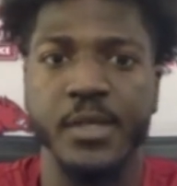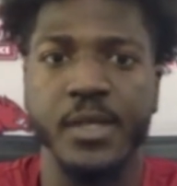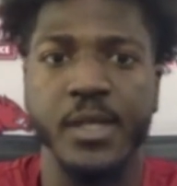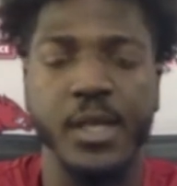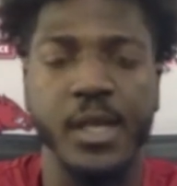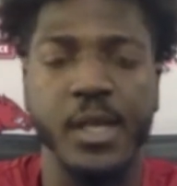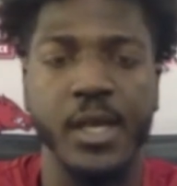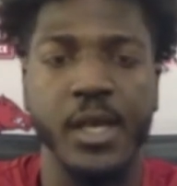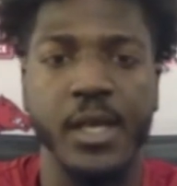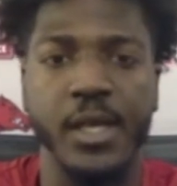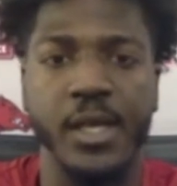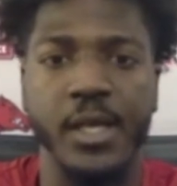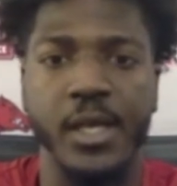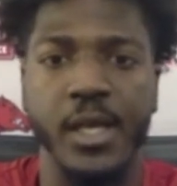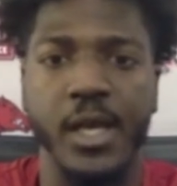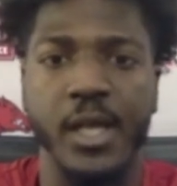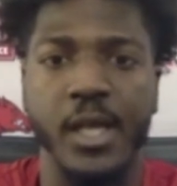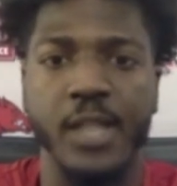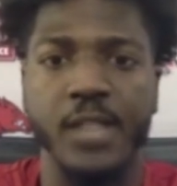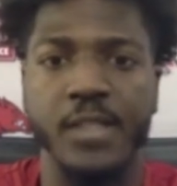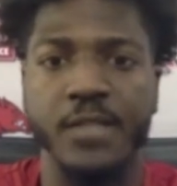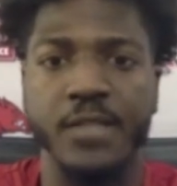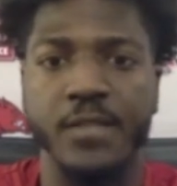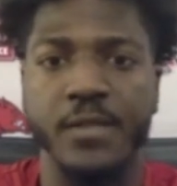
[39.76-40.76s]
and yeah, I
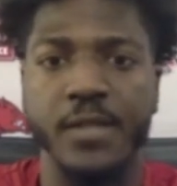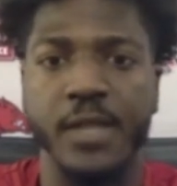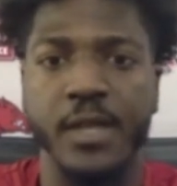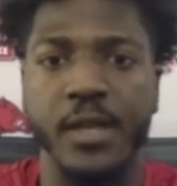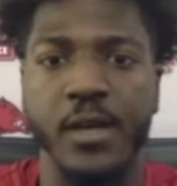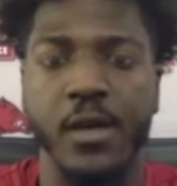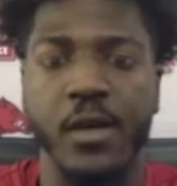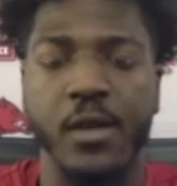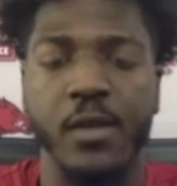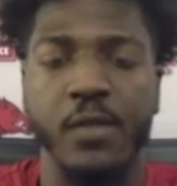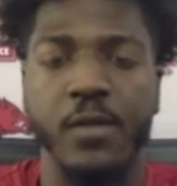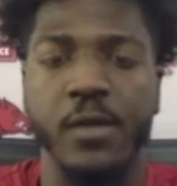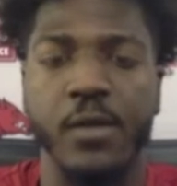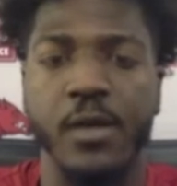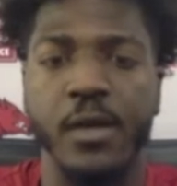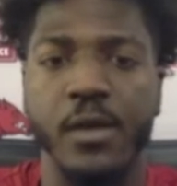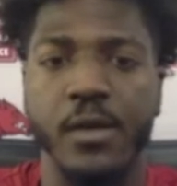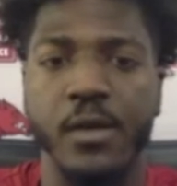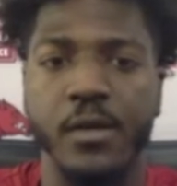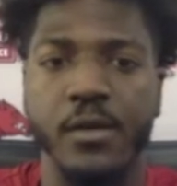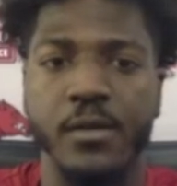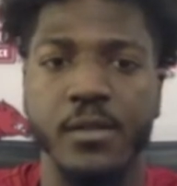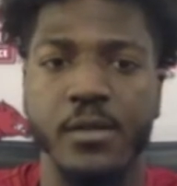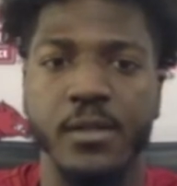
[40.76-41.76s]
just feel like all
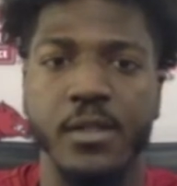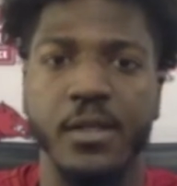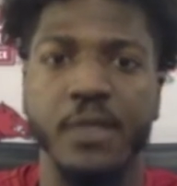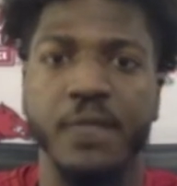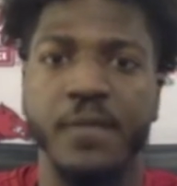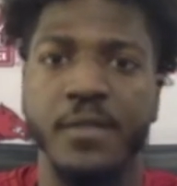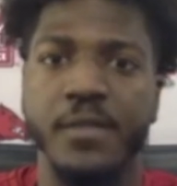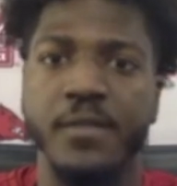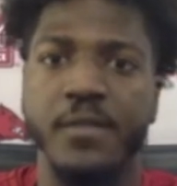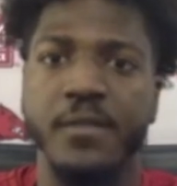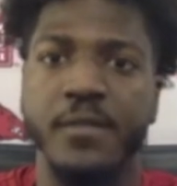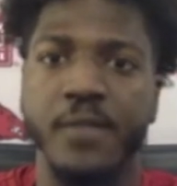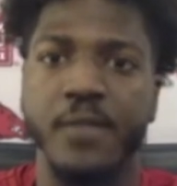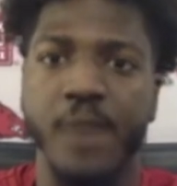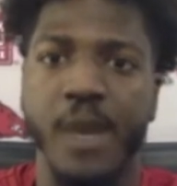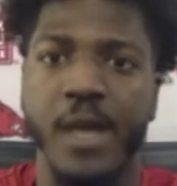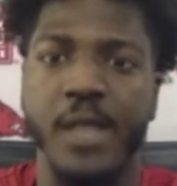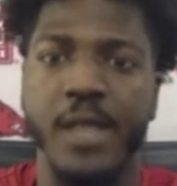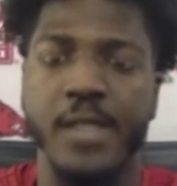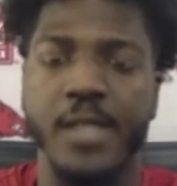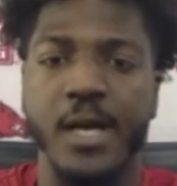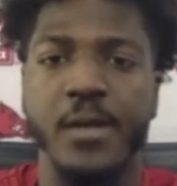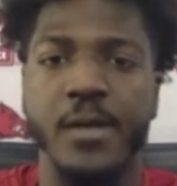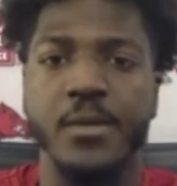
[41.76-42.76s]
around defensive
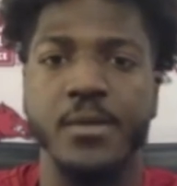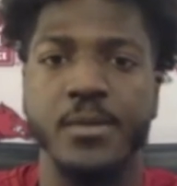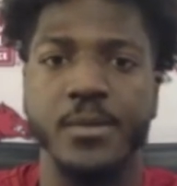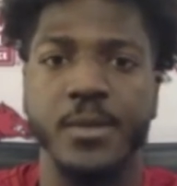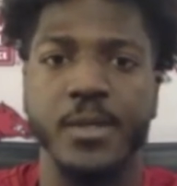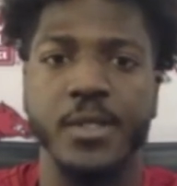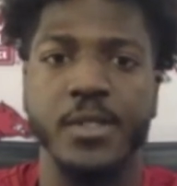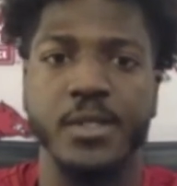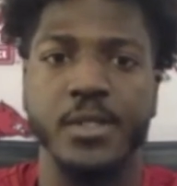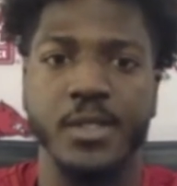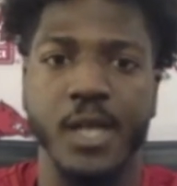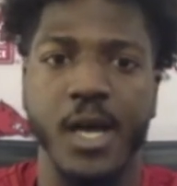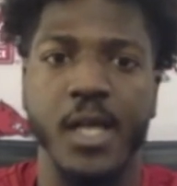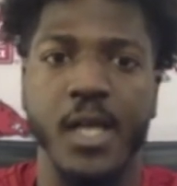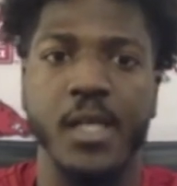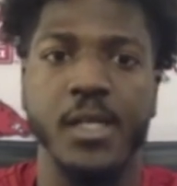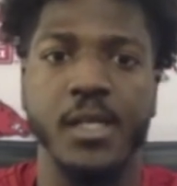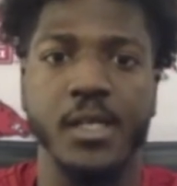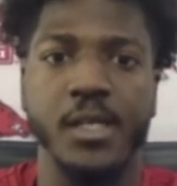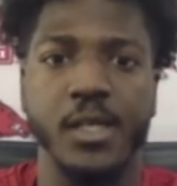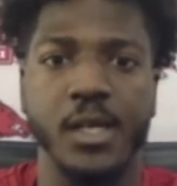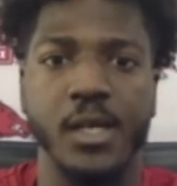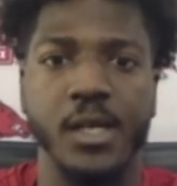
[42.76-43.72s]
wise, I was pretty solid.